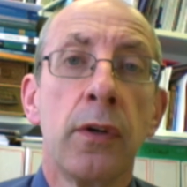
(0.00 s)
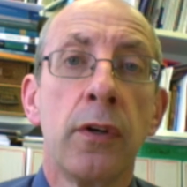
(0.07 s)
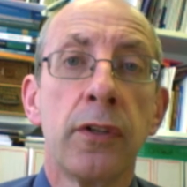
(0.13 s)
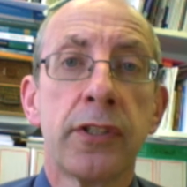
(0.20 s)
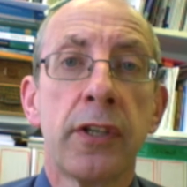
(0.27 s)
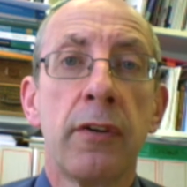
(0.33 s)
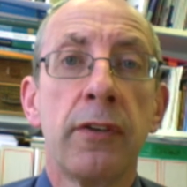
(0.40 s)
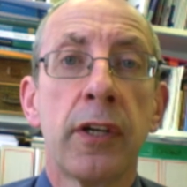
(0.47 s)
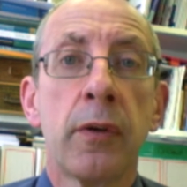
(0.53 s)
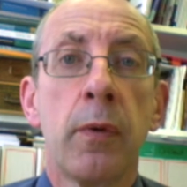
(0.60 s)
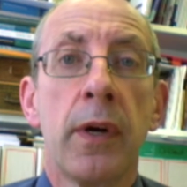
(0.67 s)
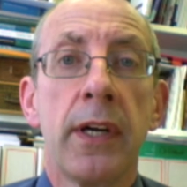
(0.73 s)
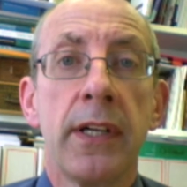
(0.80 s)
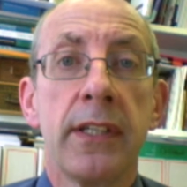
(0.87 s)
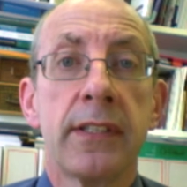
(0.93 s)
also
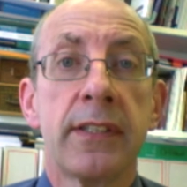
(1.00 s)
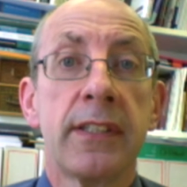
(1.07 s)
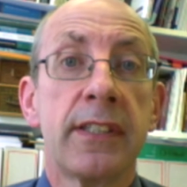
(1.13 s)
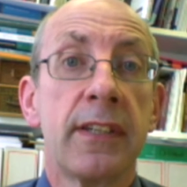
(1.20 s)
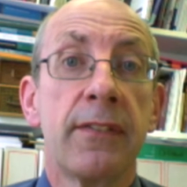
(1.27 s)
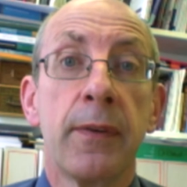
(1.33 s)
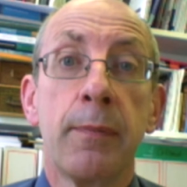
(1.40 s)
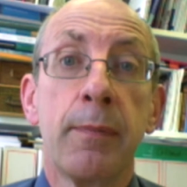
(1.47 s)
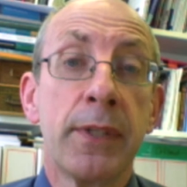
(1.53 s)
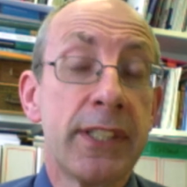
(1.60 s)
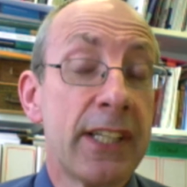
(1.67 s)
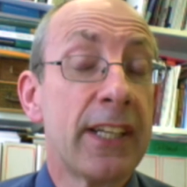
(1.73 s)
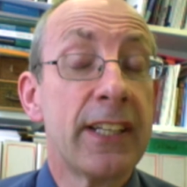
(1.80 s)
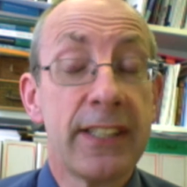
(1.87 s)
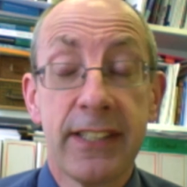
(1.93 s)
requires that if a
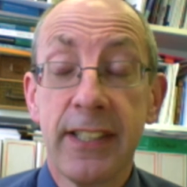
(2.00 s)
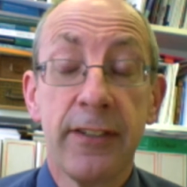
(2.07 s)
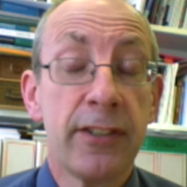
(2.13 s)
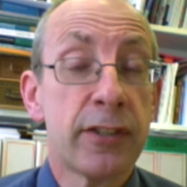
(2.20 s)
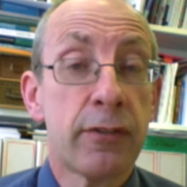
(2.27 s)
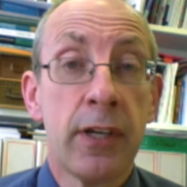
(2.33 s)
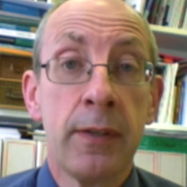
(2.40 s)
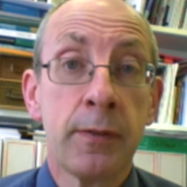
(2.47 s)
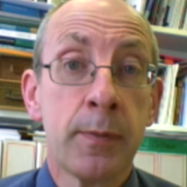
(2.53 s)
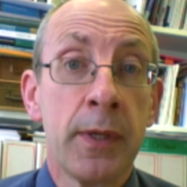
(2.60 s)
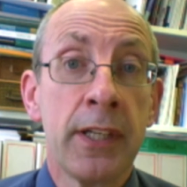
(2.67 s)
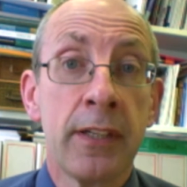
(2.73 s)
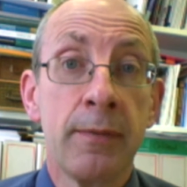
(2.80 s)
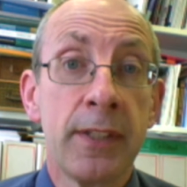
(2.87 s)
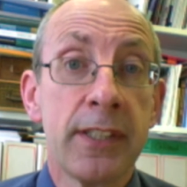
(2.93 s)
particularly serious crime is
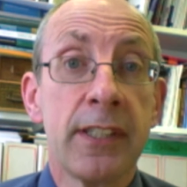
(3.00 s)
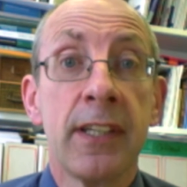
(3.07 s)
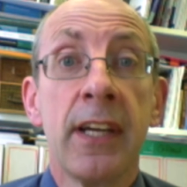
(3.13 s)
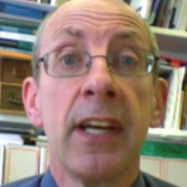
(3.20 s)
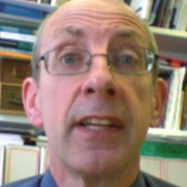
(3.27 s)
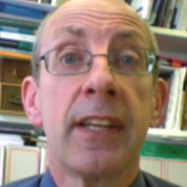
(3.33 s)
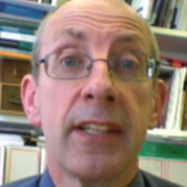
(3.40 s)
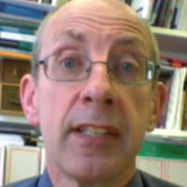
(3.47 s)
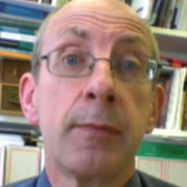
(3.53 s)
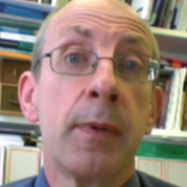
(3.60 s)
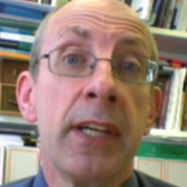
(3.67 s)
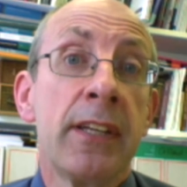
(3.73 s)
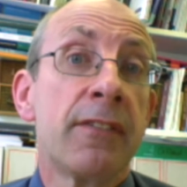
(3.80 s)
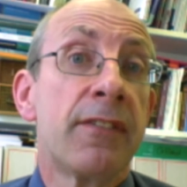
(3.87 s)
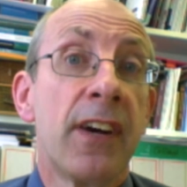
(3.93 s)
being committed, that there's
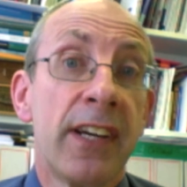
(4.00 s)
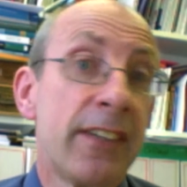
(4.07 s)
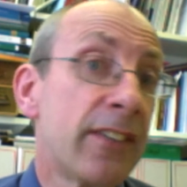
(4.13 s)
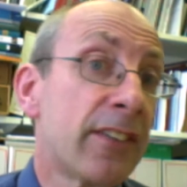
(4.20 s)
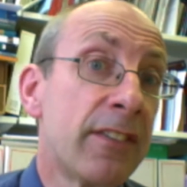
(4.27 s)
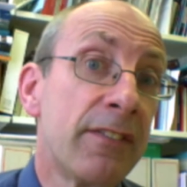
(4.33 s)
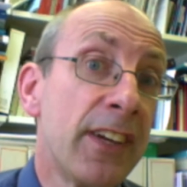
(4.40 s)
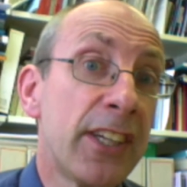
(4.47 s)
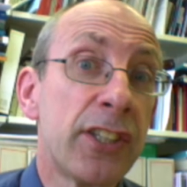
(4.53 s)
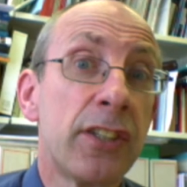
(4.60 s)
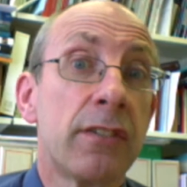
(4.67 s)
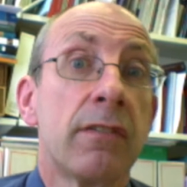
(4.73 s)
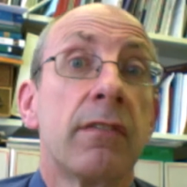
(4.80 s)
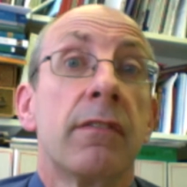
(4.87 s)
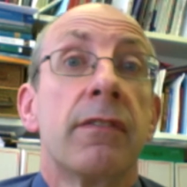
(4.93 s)
been a final conviction
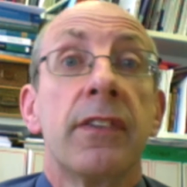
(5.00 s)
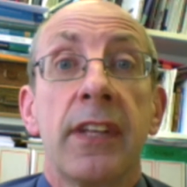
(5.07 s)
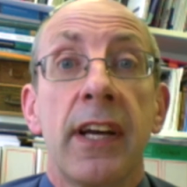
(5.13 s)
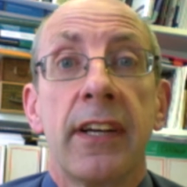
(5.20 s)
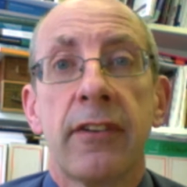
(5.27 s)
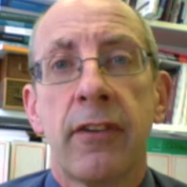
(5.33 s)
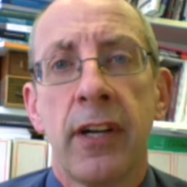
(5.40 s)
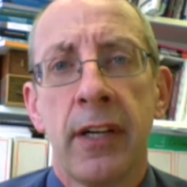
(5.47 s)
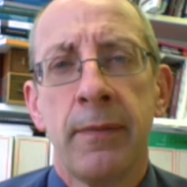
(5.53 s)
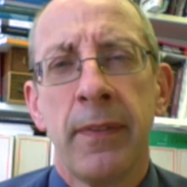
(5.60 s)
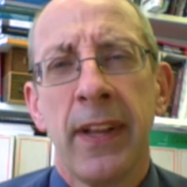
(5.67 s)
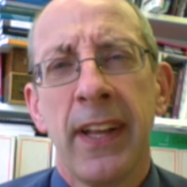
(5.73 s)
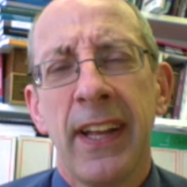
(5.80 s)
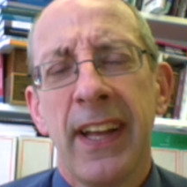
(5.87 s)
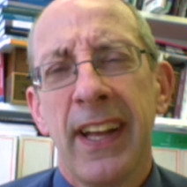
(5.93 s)
for that crime.
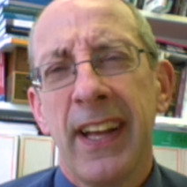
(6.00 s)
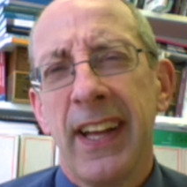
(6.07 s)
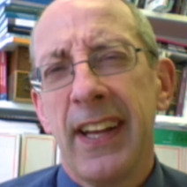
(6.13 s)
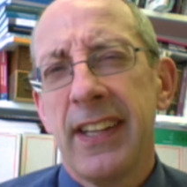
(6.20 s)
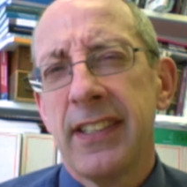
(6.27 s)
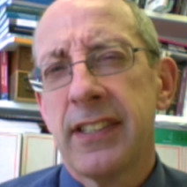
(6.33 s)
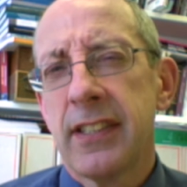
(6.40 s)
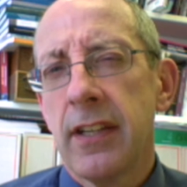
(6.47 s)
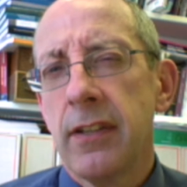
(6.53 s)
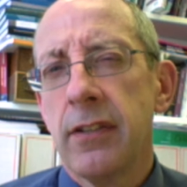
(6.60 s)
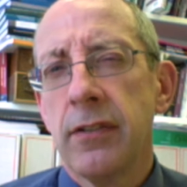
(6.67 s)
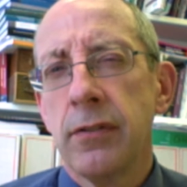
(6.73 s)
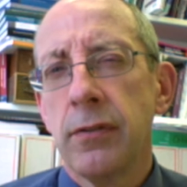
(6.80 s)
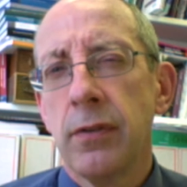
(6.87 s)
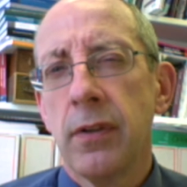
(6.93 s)

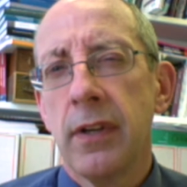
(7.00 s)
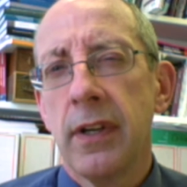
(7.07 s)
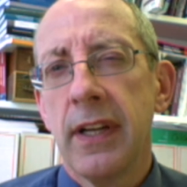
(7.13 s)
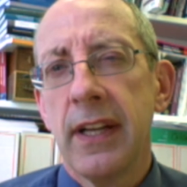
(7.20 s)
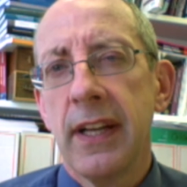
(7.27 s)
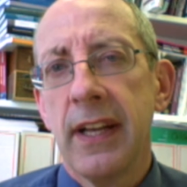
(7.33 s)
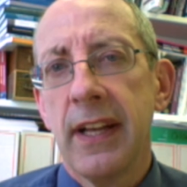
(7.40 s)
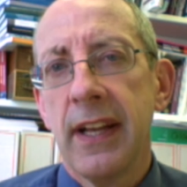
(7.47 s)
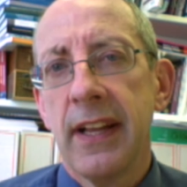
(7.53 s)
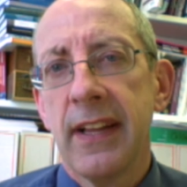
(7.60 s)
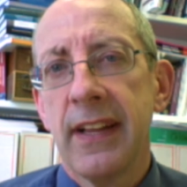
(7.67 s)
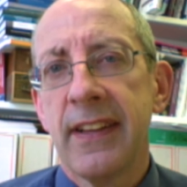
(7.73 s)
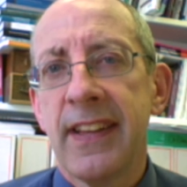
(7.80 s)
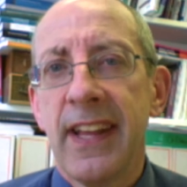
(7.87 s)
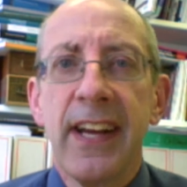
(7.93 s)
So
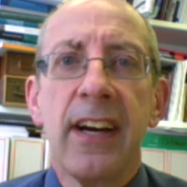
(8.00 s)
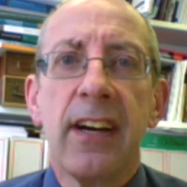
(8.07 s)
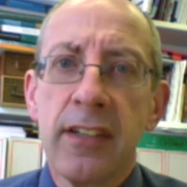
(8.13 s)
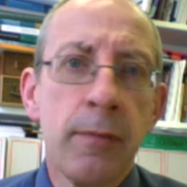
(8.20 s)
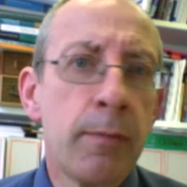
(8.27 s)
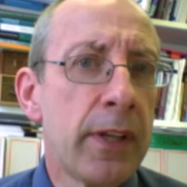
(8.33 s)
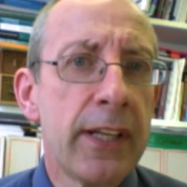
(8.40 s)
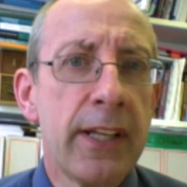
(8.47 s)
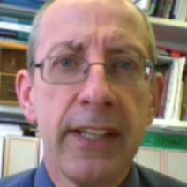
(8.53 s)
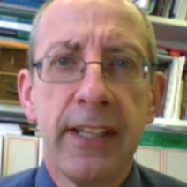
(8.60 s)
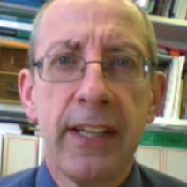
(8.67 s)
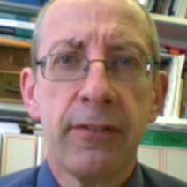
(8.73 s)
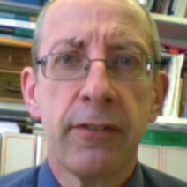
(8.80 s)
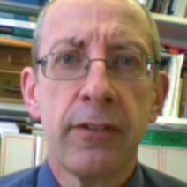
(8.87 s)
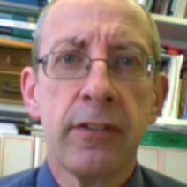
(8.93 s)
they are completely
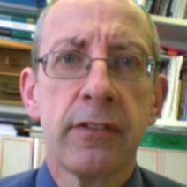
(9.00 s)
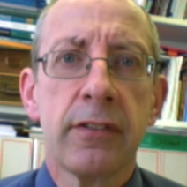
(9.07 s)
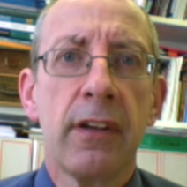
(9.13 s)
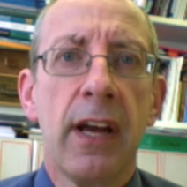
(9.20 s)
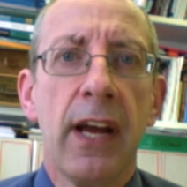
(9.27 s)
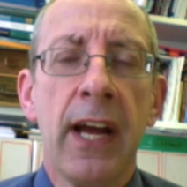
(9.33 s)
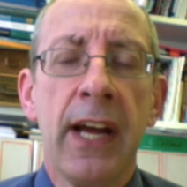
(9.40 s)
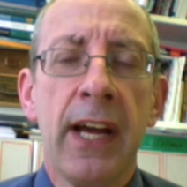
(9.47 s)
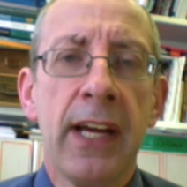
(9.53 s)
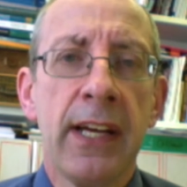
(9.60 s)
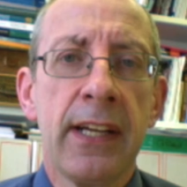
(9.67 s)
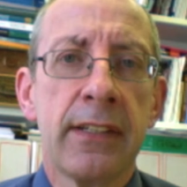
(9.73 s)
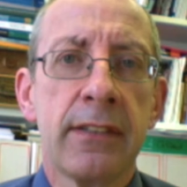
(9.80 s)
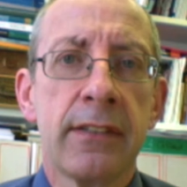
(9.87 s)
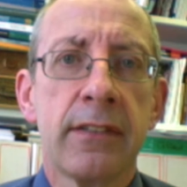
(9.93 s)
different,
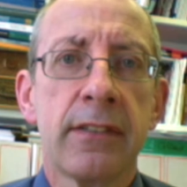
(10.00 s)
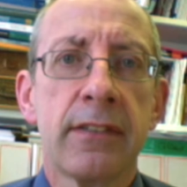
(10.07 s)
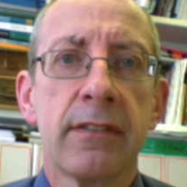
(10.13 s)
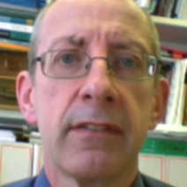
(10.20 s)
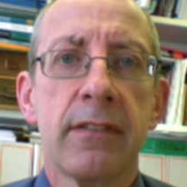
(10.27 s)
and